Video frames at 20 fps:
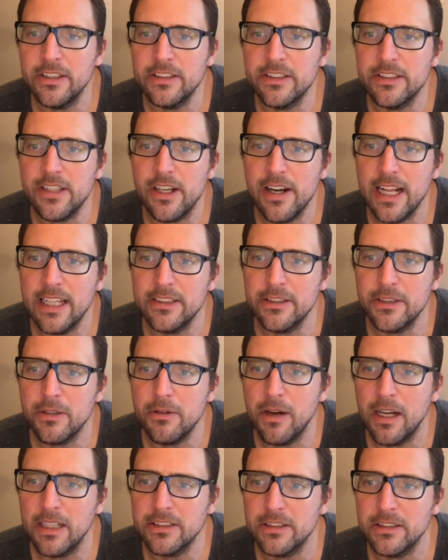and start answering
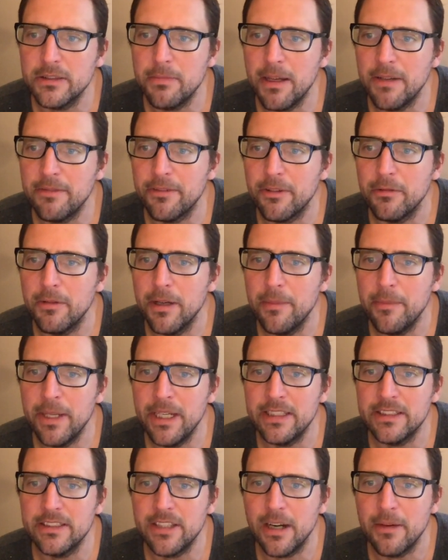questions meant for women
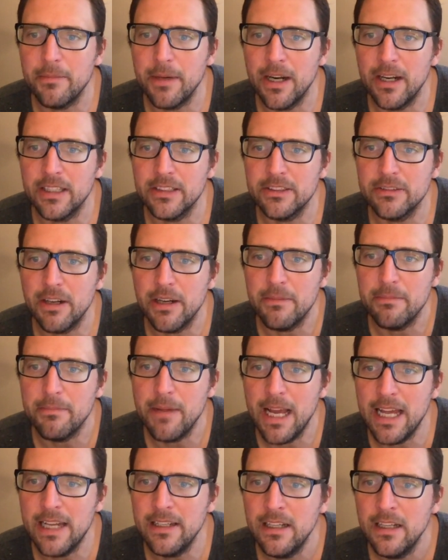and start marrying straight
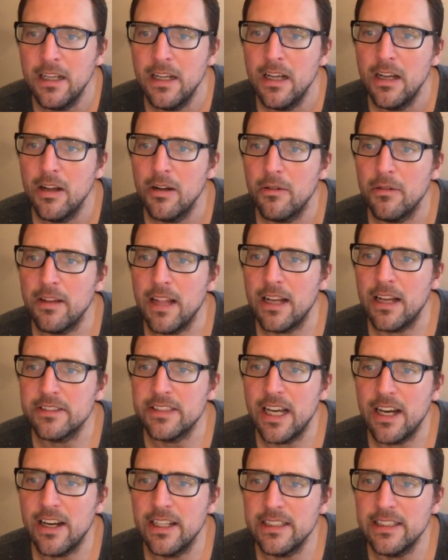men without
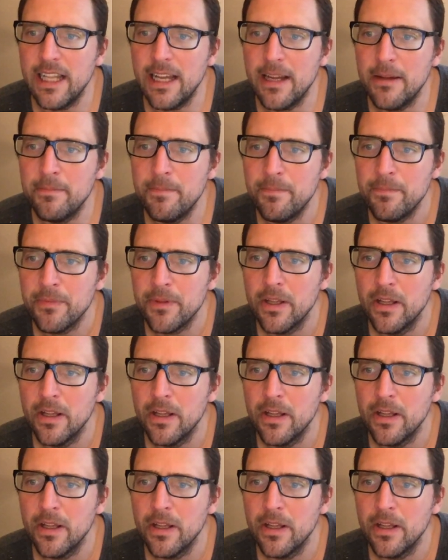telling them